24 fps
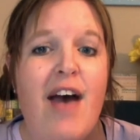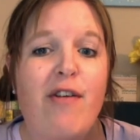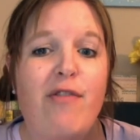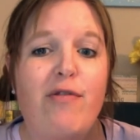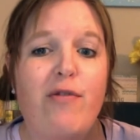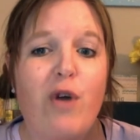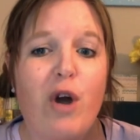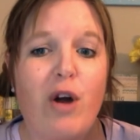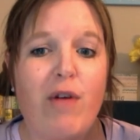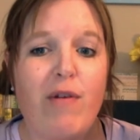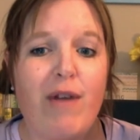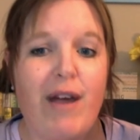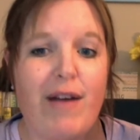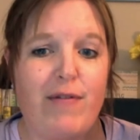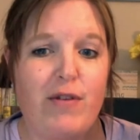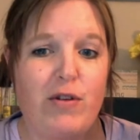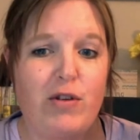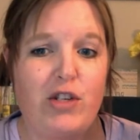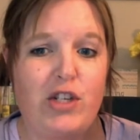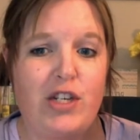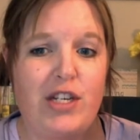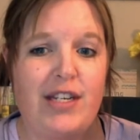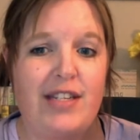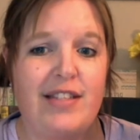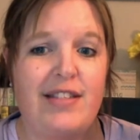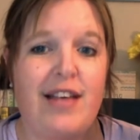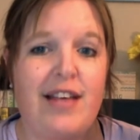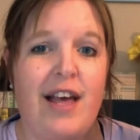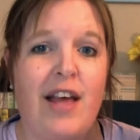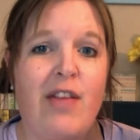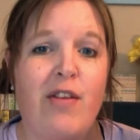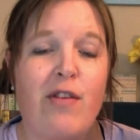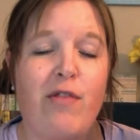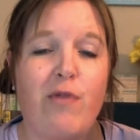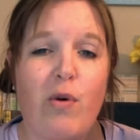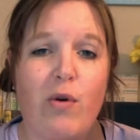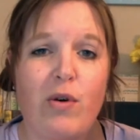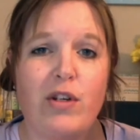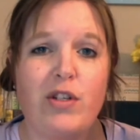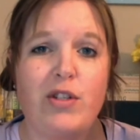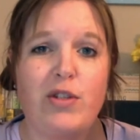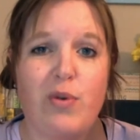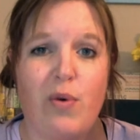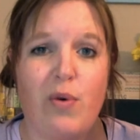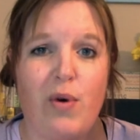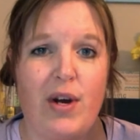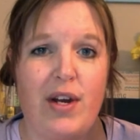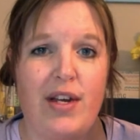Four refugees and the four
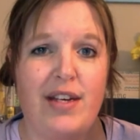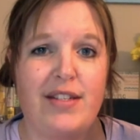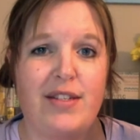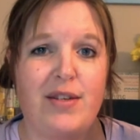stories.